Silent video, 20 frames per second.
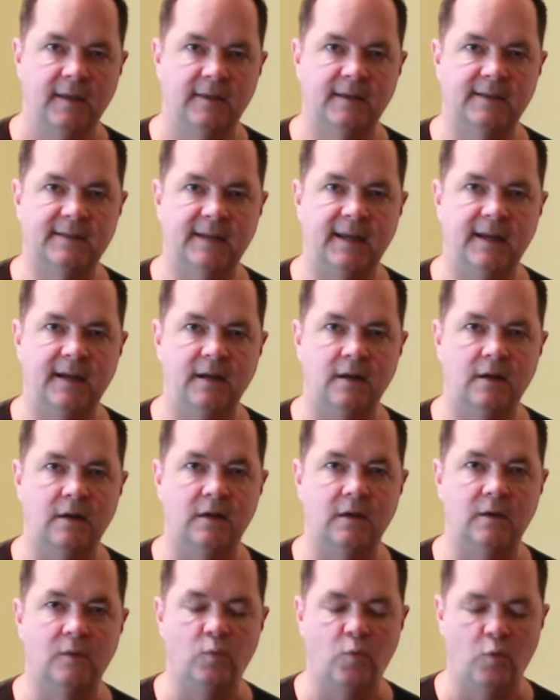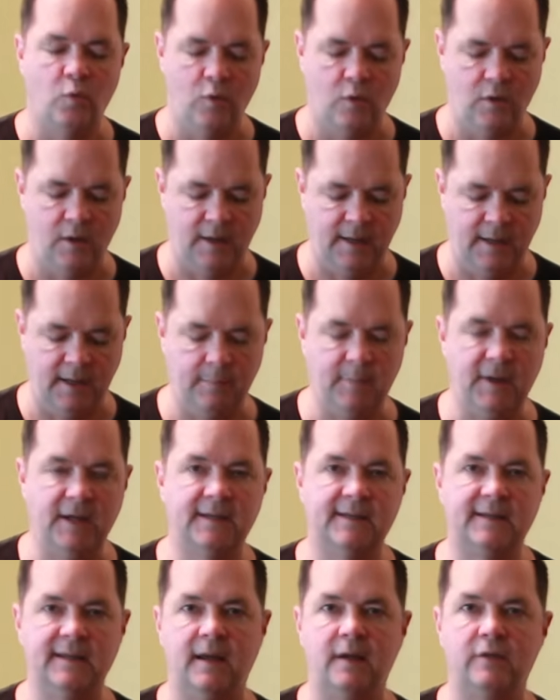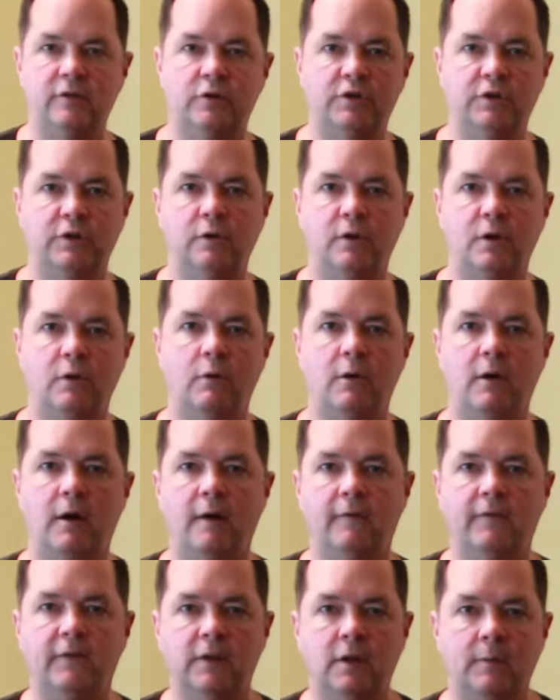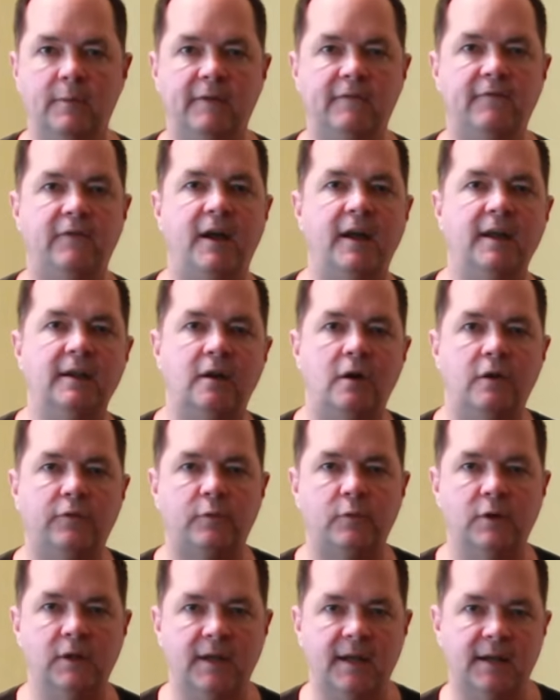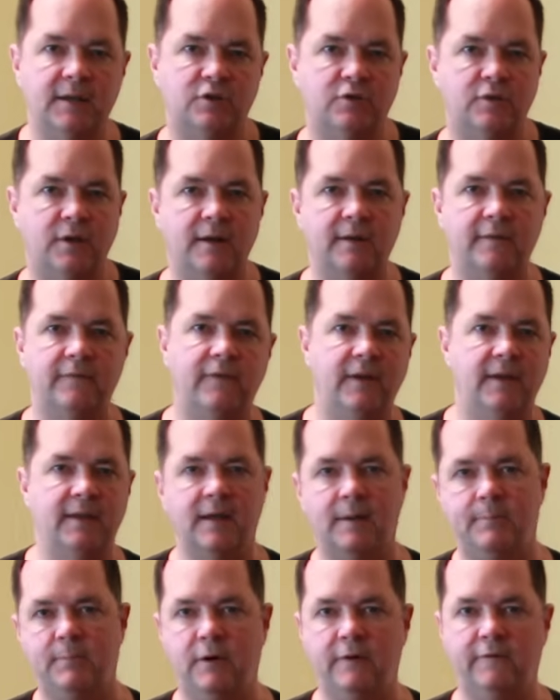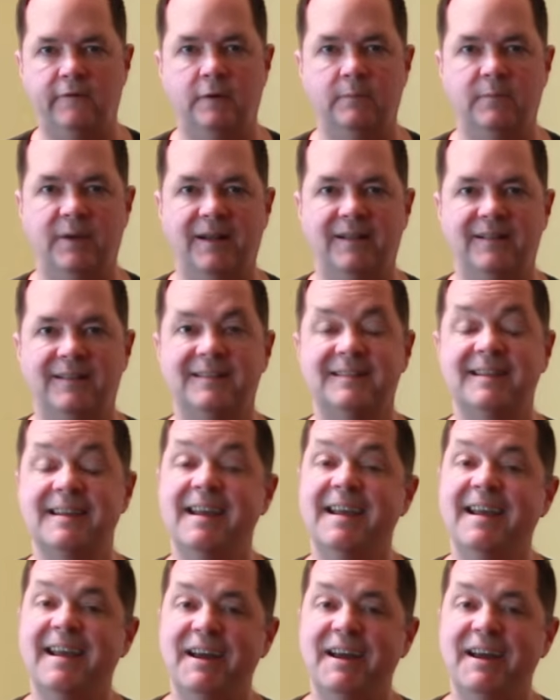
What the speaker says: the setting on one, it makes the other 2 go off, and they'll be fighting all 3 legs trying to find that perfect balance.